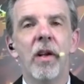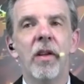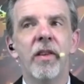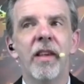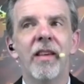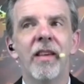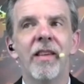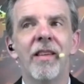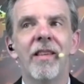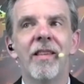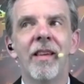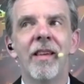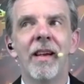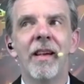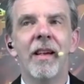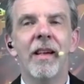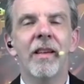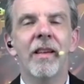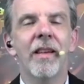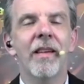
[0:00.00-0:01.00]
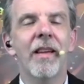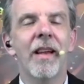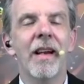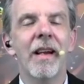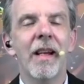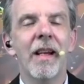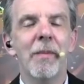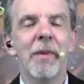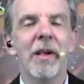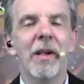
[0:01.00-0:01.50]
the
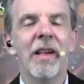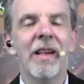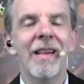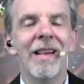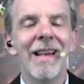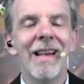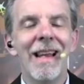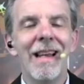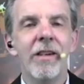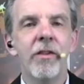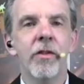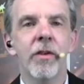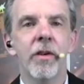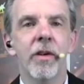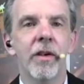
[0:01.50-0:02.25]
dynamic nature